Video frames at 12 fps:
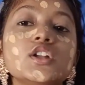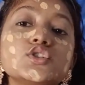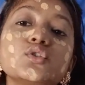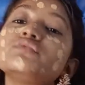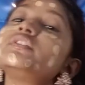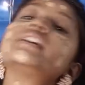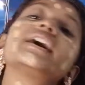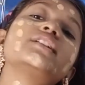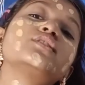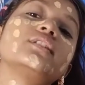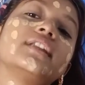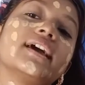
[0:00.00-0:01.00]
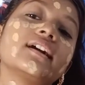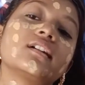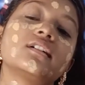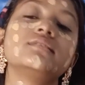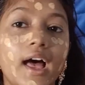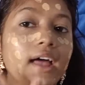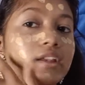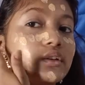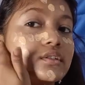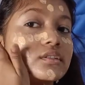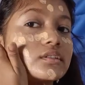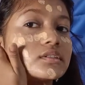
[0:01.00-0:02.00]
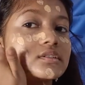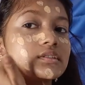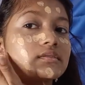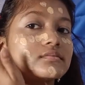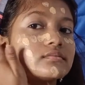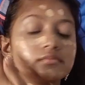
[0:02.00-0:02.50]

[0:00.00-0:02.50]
Don't forget your neck and your ears.